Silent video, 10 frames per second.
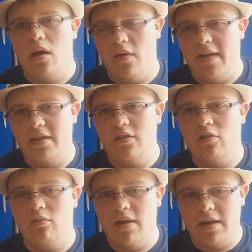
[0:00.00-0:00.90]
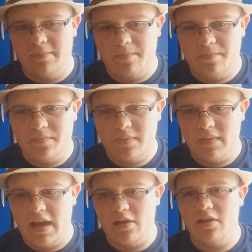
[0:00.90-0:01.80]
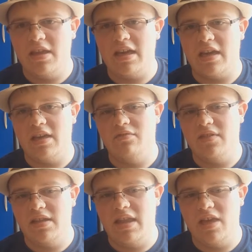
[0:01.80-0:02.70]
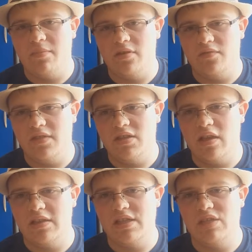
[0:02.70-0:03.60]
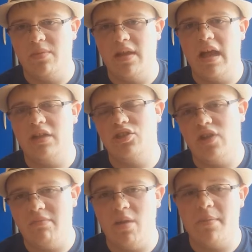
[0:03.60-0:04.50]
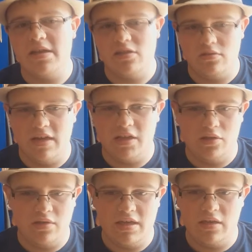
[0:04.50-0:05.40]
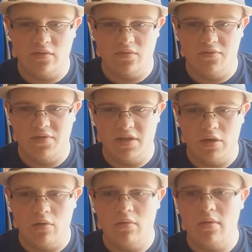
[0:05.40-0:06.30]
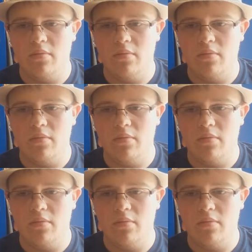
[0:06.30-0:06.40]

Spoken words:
Alright, you know what? I don't think I can really take much of this nonsense, but I'll try my best to get to the end of the video.